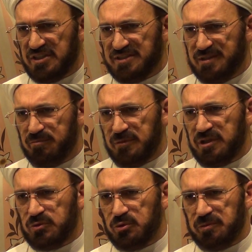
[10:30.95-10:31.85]
doesn't
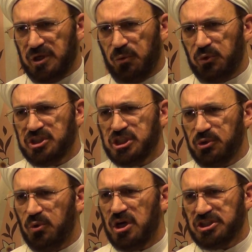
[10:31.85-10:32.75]
mean to be
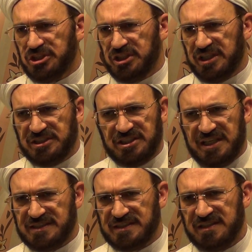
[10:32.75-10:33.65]
wishy-washy and
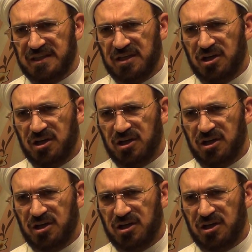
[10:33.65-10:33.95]
just